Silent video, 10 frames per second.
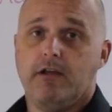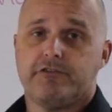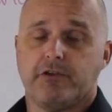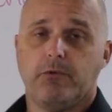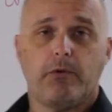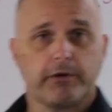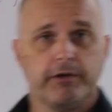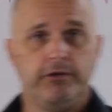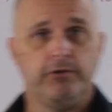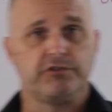So what we're
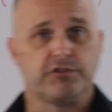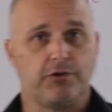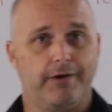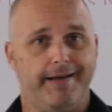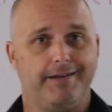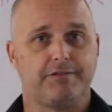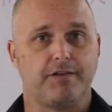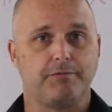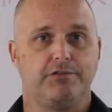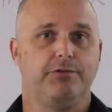going to do is just go ahead and
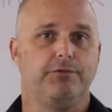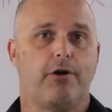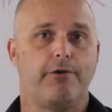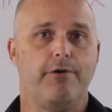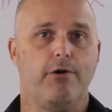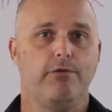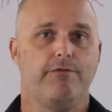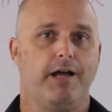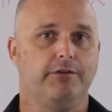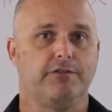substitute our known
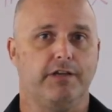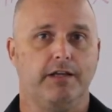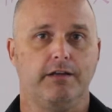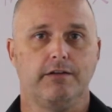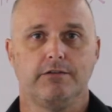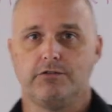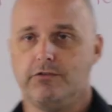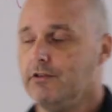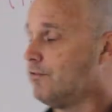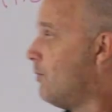values into
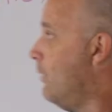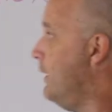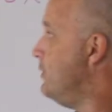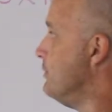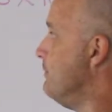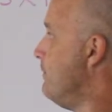this equation,